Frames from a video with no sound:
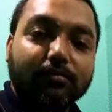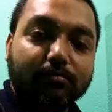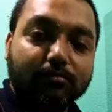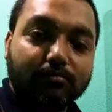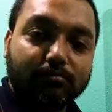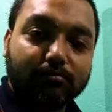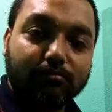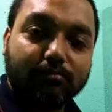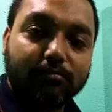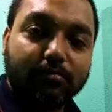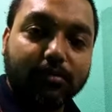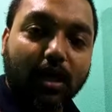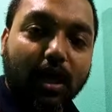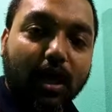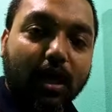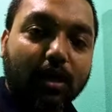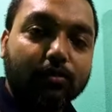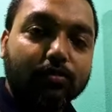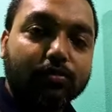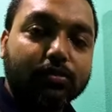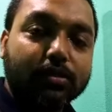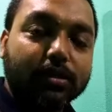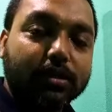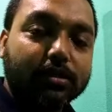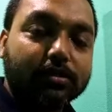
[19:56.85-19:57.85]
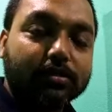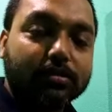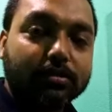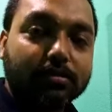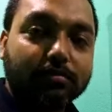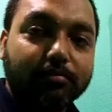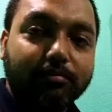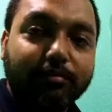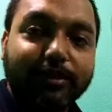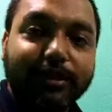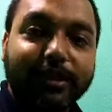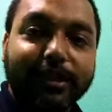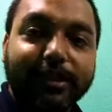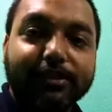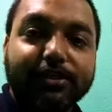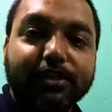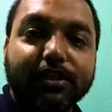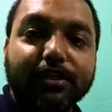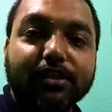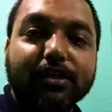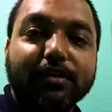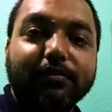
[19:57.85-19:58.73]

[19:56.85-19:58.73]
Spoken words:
and the houses, villages,